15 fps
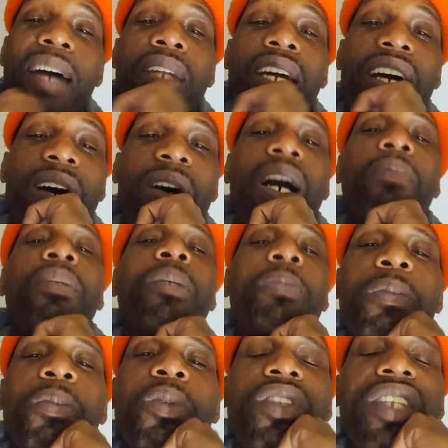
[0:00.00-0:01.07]
now. How many
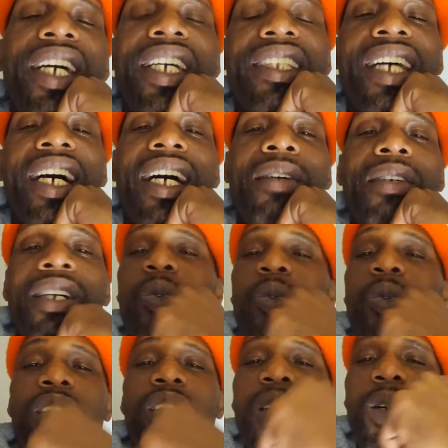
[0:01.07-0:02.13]
people think that? I just
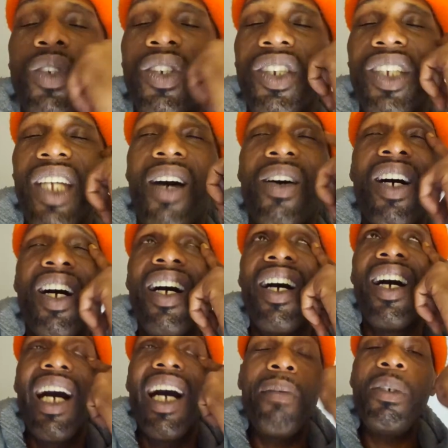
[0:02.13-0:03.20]
want to close this out.
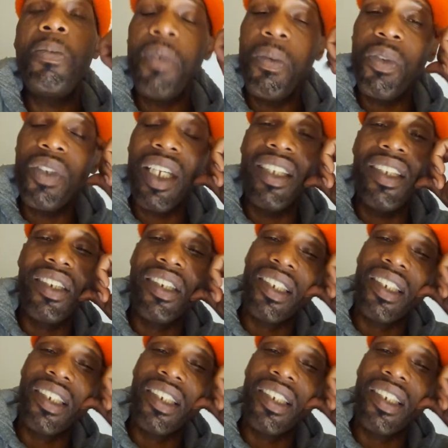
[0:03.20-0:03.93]
How many people think this is a